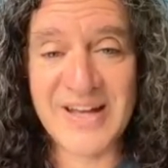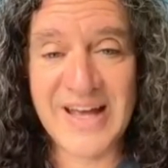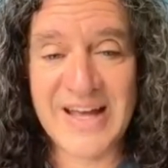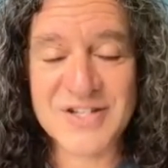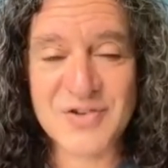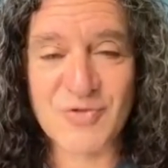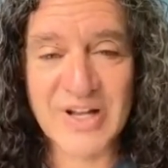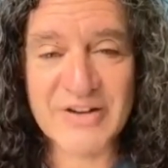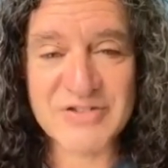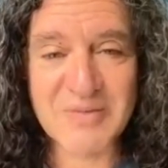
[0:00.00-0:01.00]
And it's a
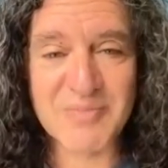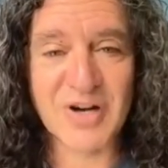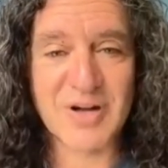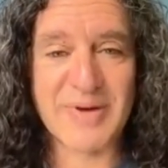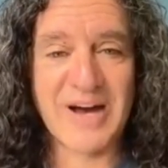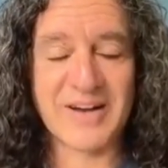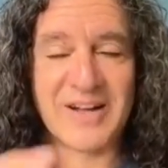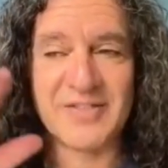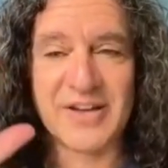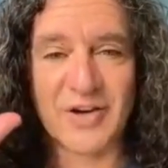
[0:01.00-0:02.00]
really interesting book about
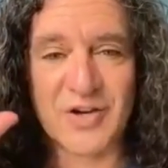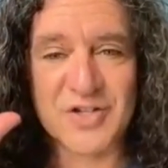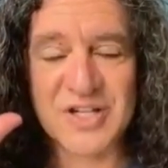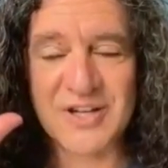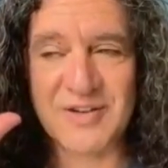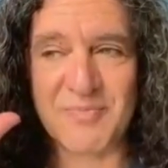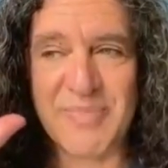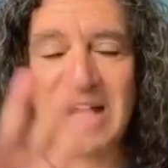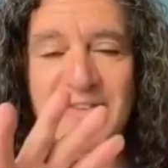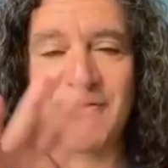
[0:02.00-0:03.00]
that goes
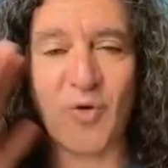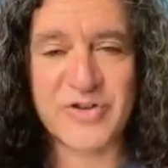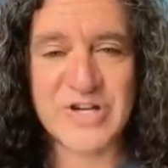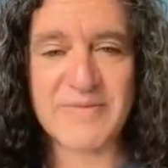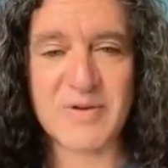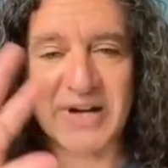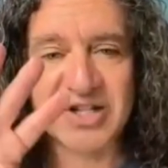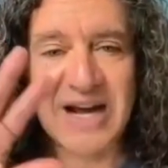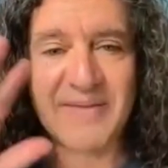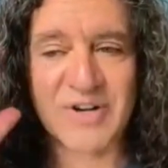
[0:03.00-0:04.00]
back and forth, chapter by
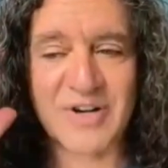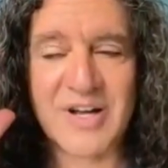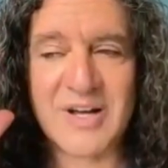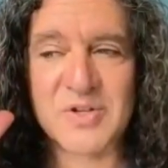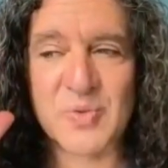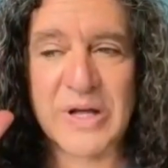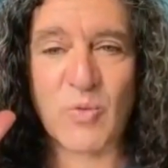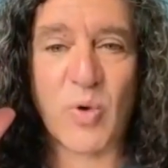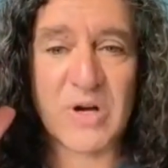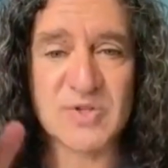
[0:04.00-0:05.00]
chapter, between
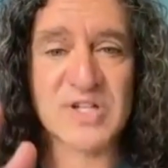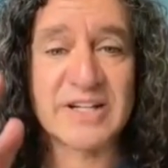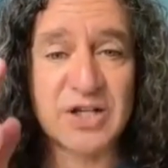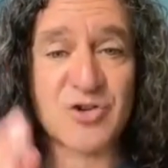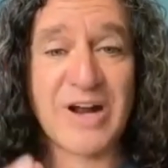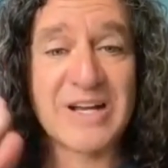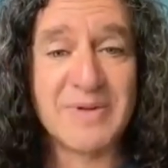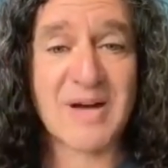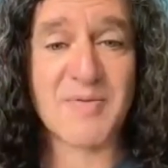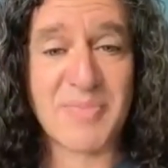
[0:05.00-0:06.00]
what it was like to train to
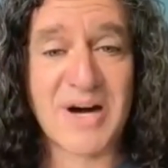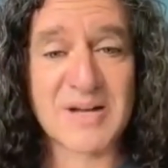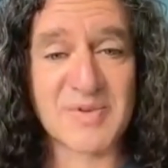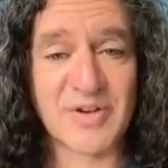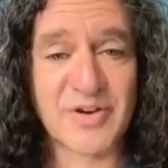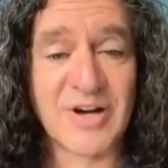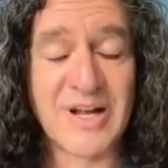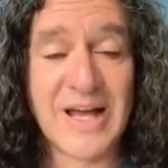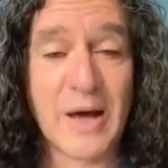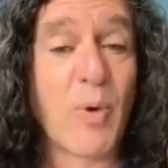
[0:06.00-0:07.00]
become a bodybuilder
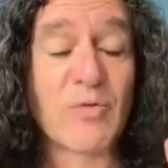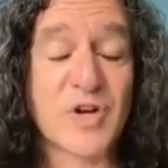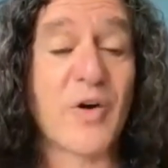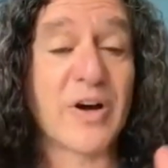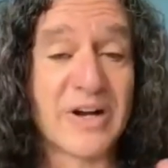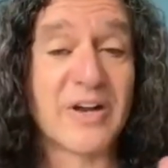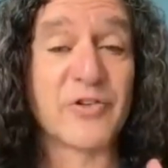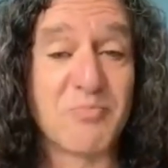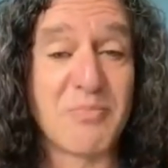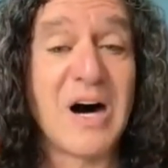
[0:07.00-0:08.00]
and what was going on in his
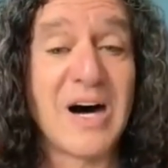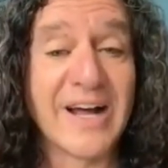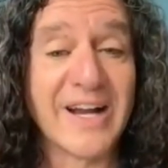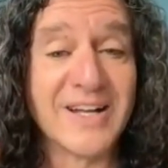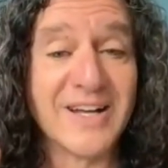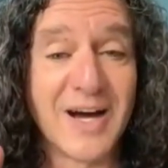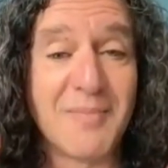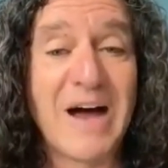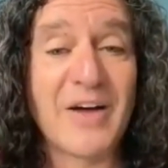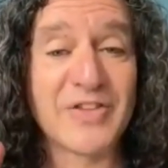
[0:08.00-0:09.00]
mind
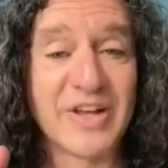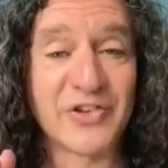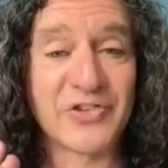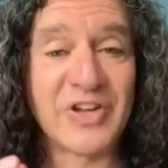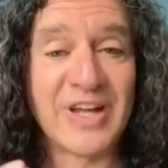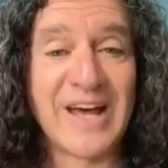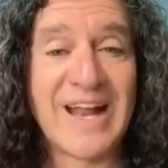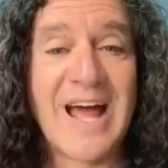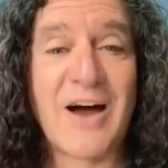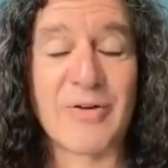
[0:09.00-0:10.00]
about this and
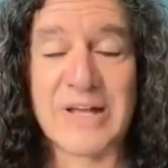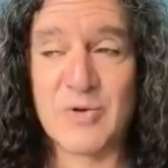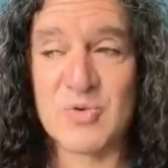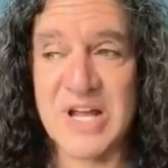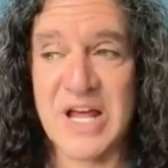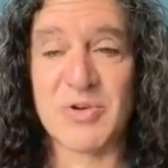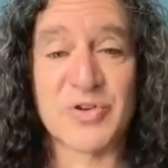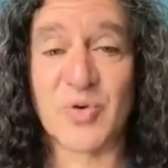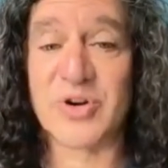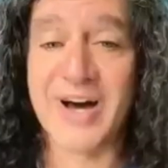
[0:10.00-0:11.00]
how he was able
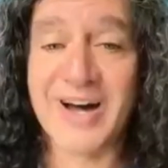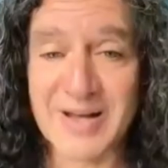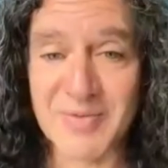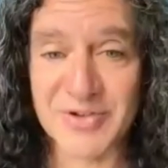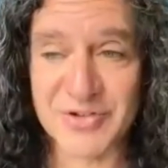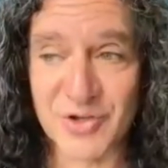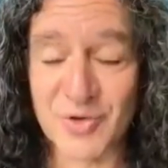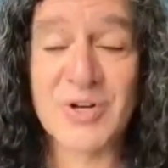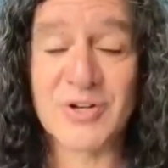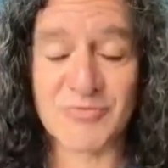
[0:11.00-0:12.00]
to or not able
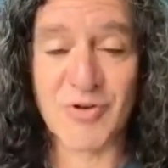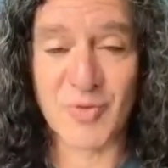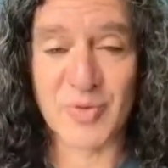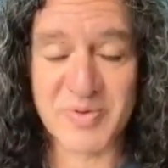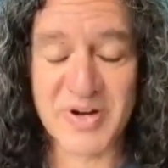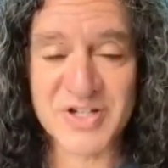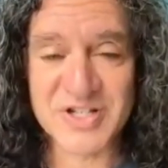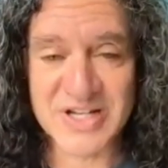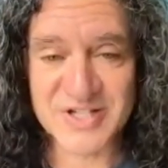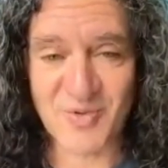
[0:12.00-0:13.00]
to roll with the punches,
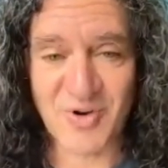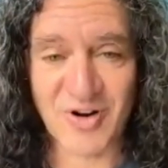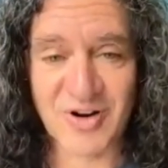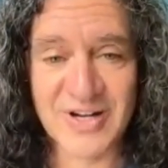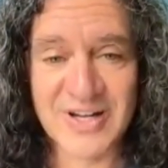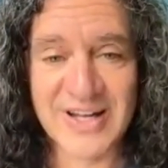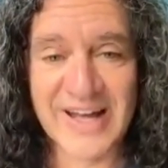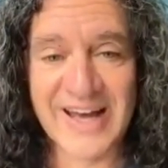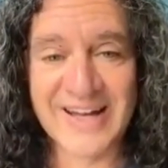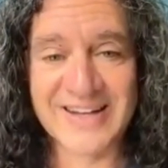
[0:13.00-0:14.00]
as it were.
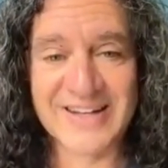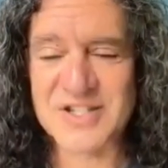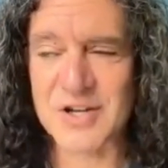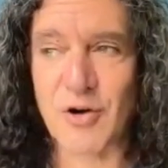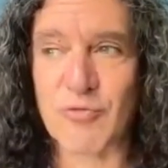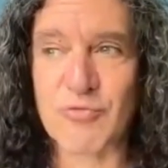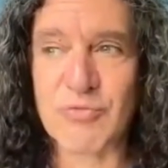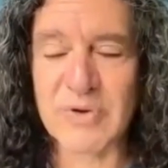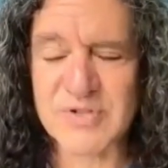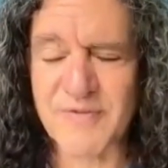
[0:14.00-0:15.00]
And it's a
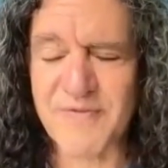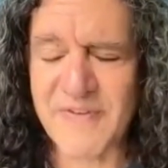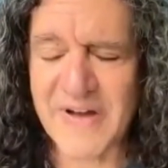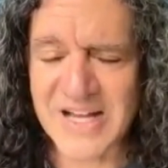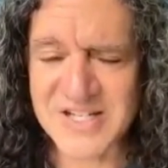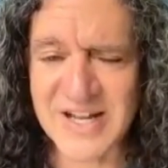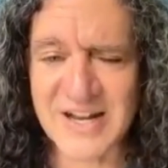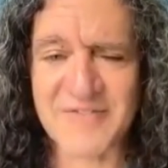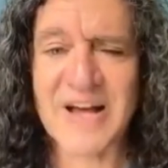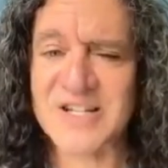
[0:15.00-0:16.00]
it was a fascinating,
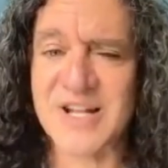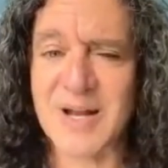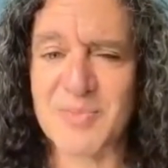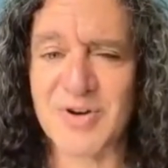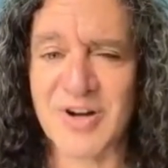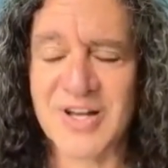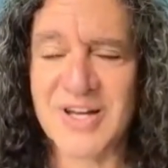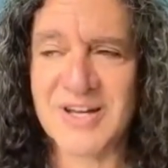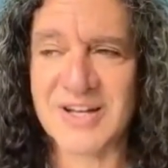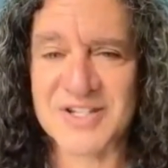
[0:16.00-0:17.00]
fascinating book
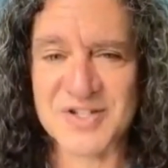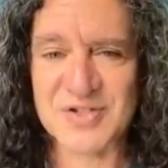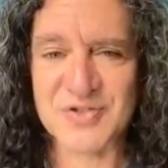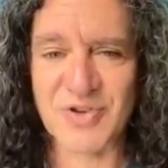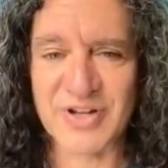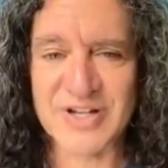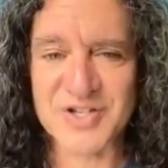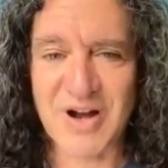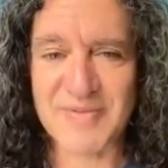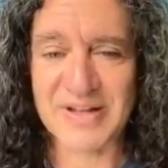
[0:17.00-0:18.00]
because it's really
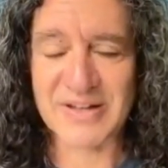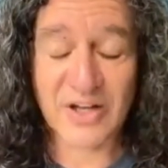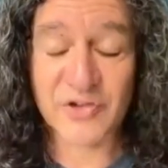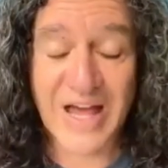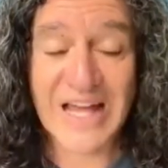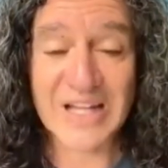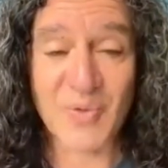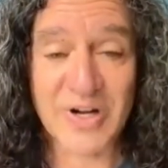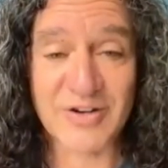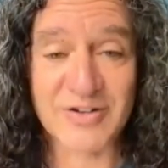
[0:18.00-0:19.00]
describing exactly
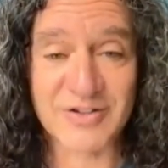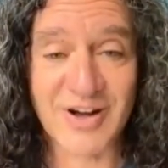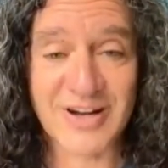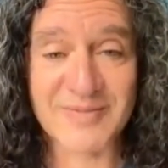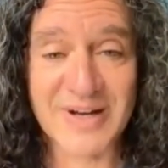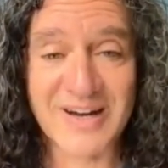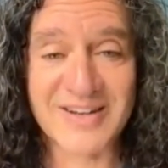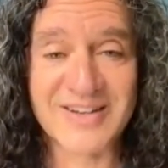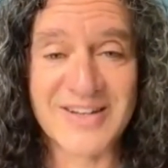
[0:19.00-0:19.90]
what you're talking about.